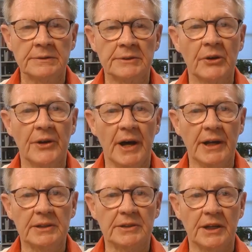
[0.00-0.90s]
the
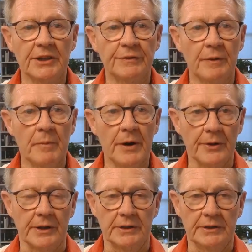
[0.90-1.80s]
United States of
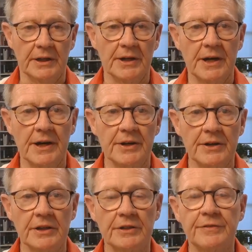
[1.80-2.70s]
America detonated
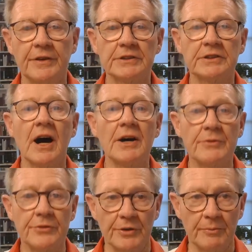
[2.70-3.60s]
its first
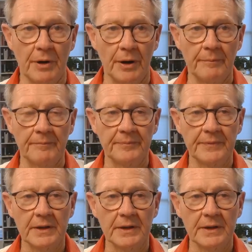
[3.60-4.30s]
hydrogen bomb